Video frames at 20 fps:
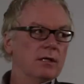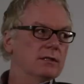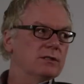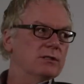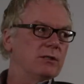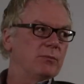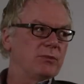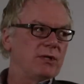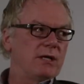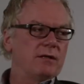
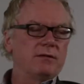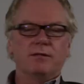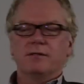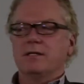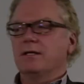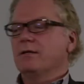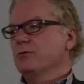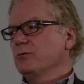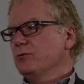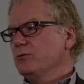Except
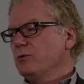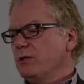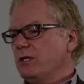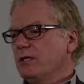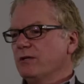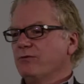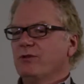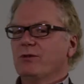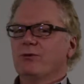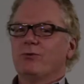
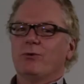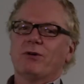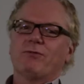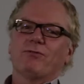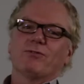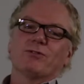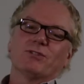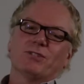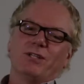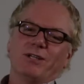Excellent. If you work
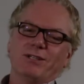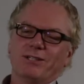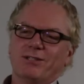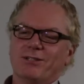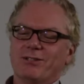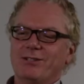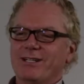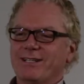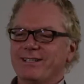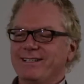for Sonny,
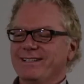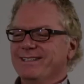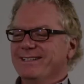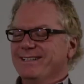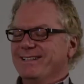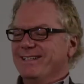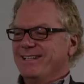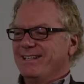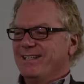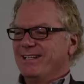you're lucky.
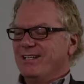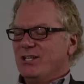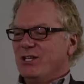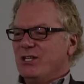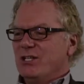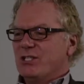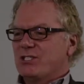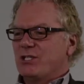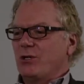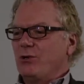
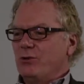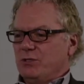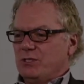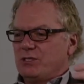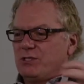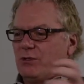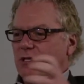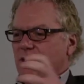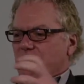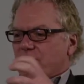So
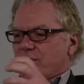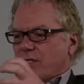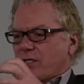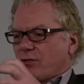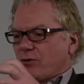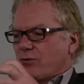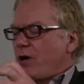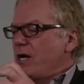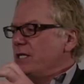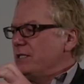there's a
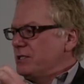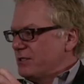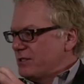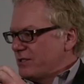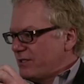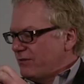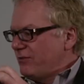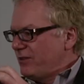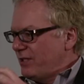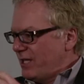
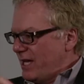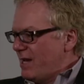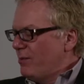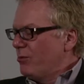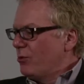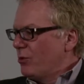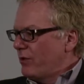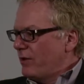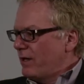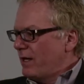crisis of
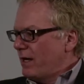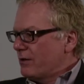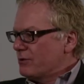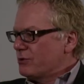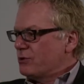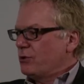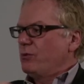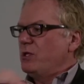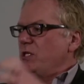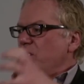labor there.
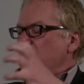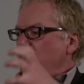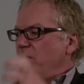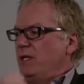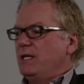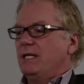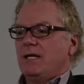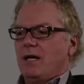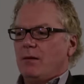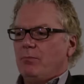So these
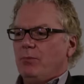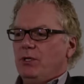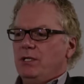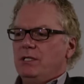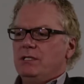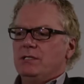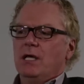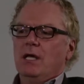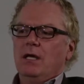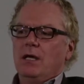big
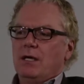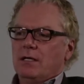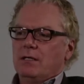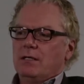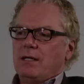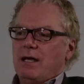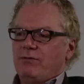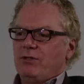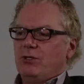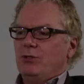companies
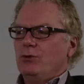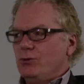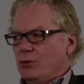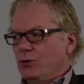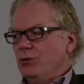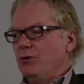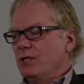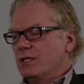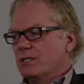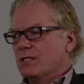have to do
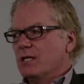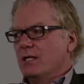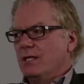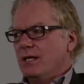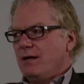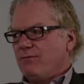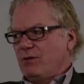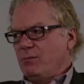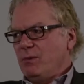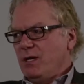2 things. They
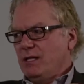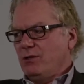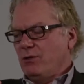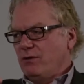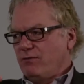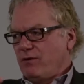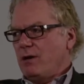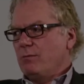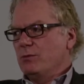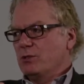have to make their
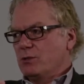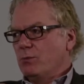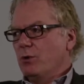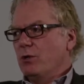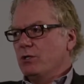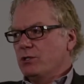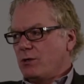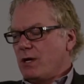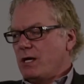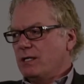environments
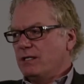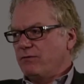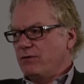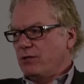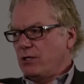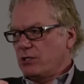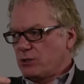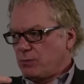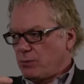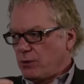more attractive
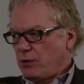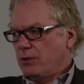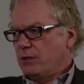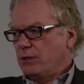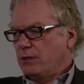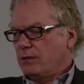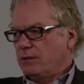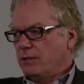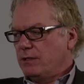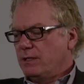and
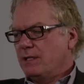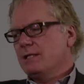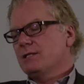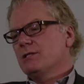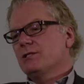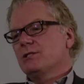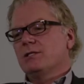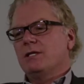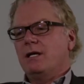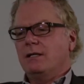entrepreneurial, and
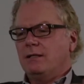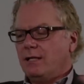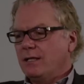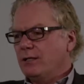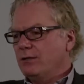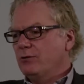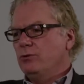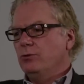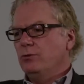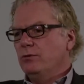that's just not
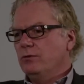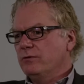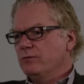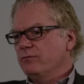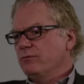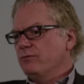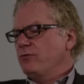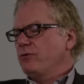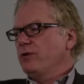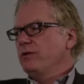like cool
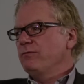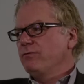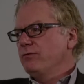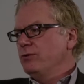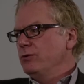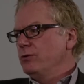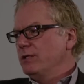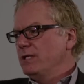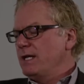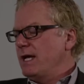and free
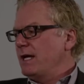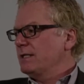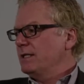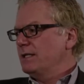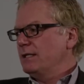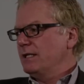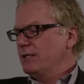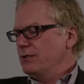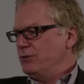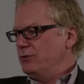food and
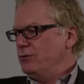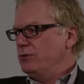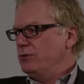acting like Google.